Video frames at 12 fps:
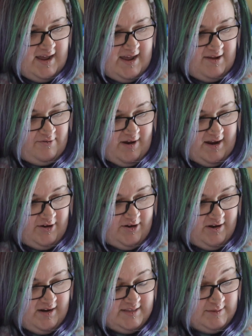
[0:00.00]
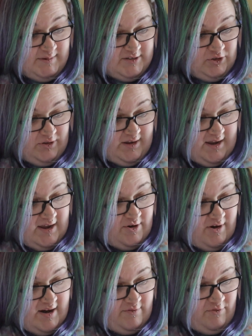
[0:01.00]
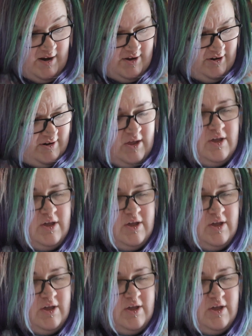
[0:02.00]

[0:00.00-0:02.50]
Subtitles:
a writer, especially a creative writer,